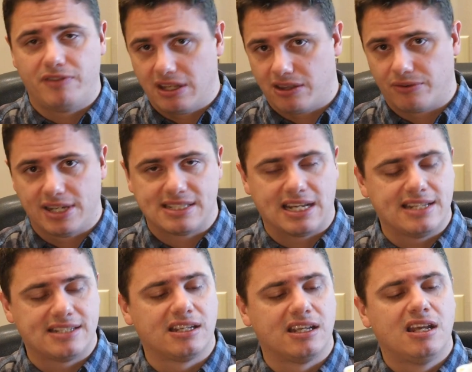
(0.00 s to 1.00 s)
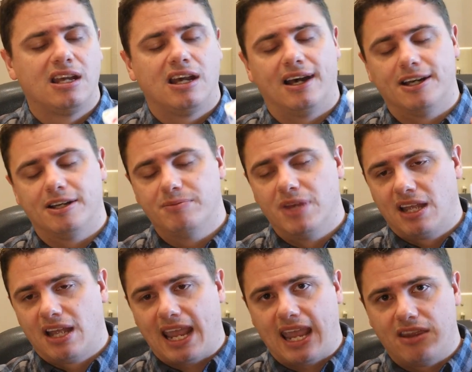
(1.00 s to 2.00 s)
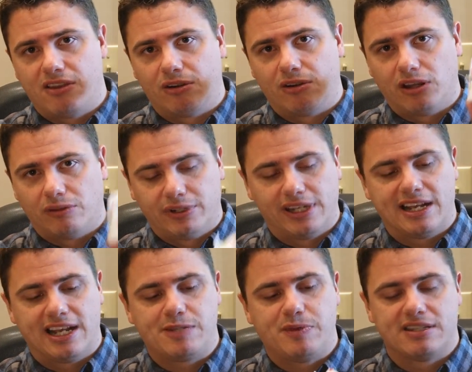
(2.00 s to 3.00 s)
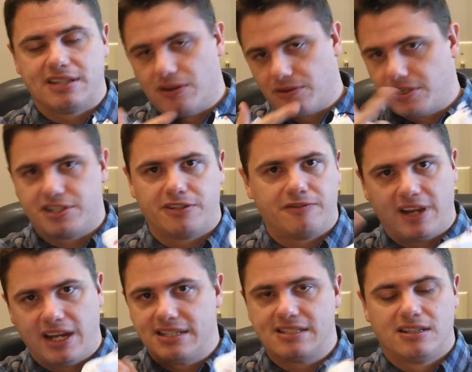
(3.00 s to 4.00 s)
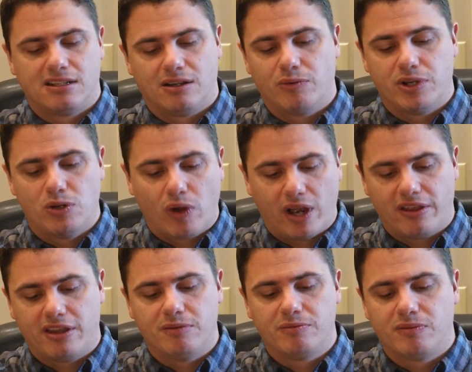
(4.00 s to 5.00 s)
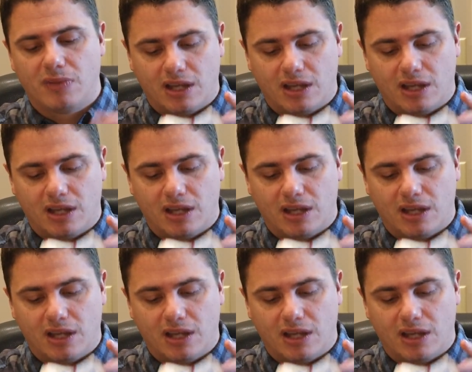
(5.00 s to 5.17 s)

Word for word: if you get the right sizing. Um, and they're really nice because they don't touch your face when you wear them.